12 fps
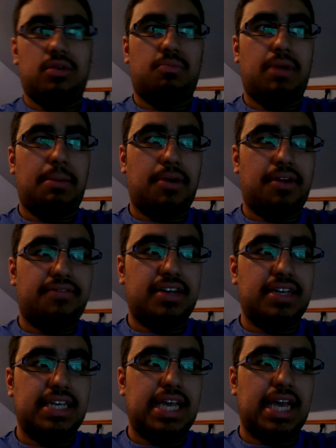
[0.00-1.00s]
my brother,
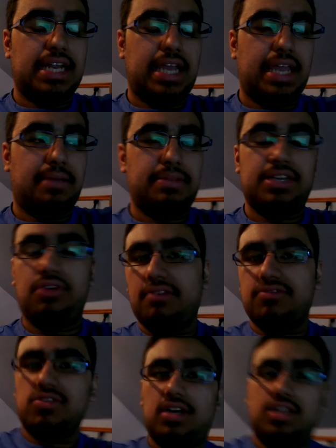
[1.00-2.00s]
he had an AMD
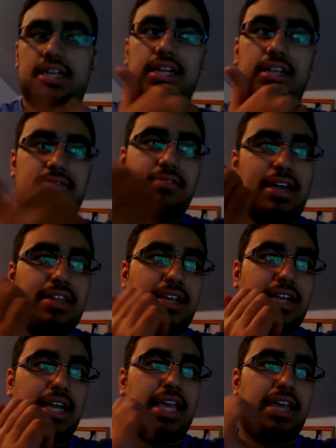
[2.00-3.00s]
graphics card, and I
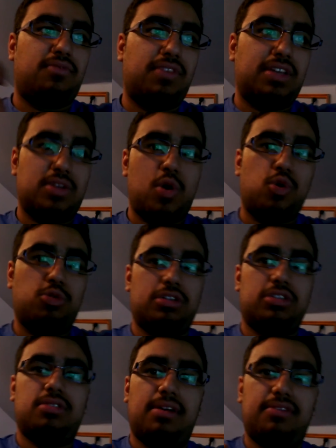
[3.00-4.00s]
think I gave his old one
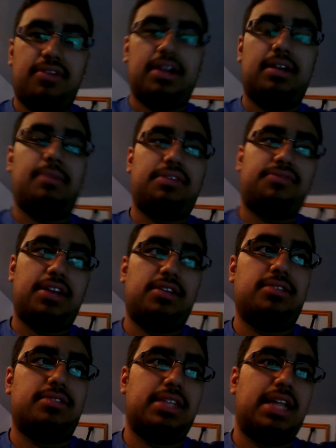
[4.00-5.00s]
to my friend, and my friend
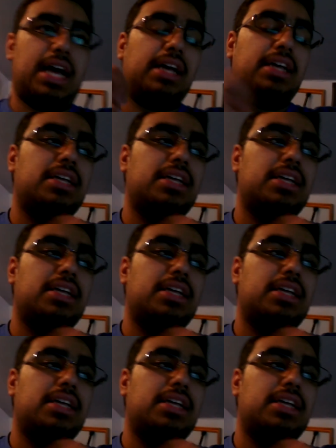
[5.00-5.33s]
uses that.